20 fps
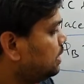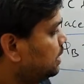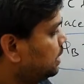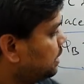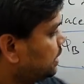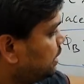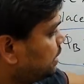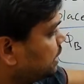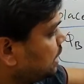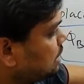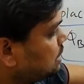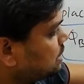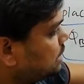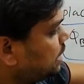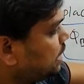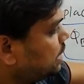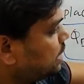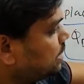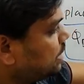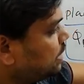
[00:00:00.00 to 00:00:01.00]
theta is
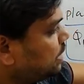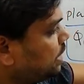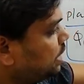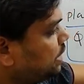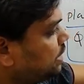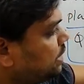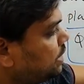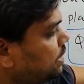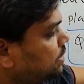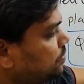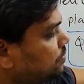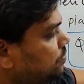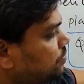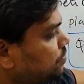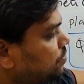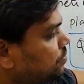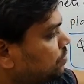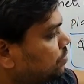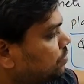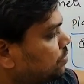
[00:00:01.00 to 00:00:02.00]
greater than 90.
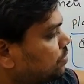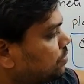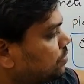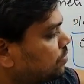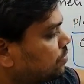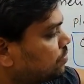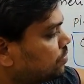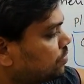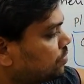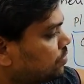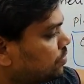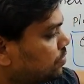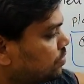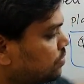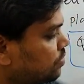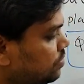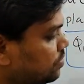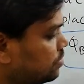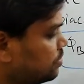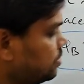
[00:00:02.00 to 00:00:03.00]

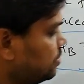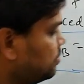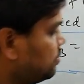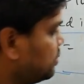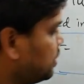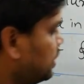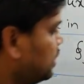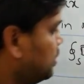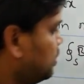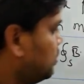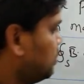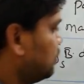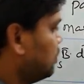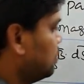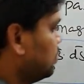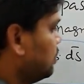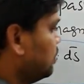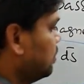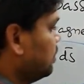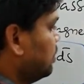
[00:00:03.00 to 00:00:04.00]
This side.
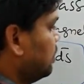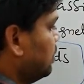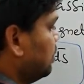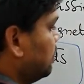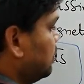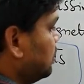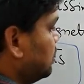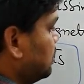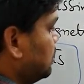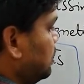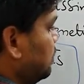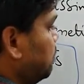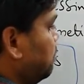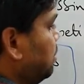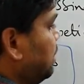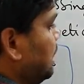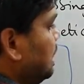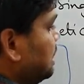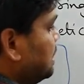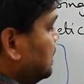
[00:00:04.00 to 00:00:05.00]
See,
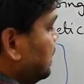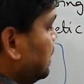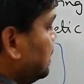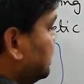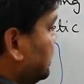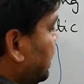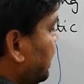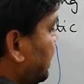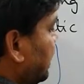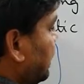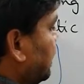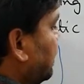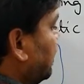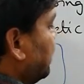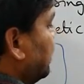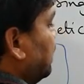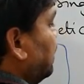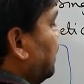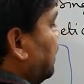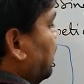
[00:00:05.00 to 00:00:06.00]
B is that side
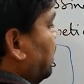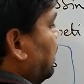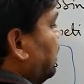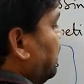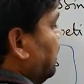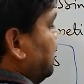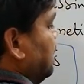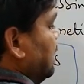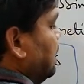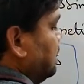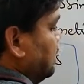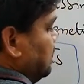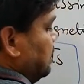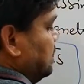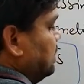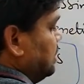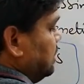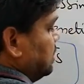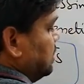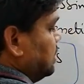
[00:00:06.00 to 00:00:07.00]
and ds is
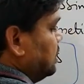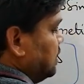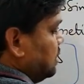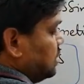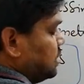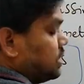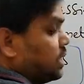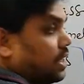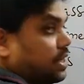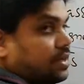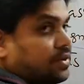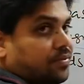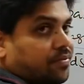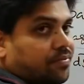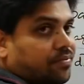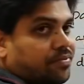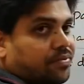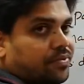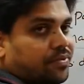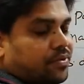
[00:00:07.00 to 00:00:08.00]
this side.
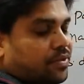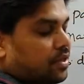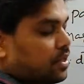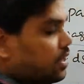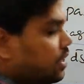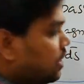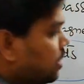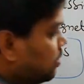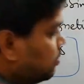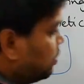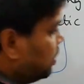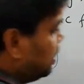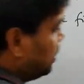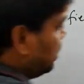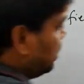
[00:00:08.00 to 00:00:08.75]
But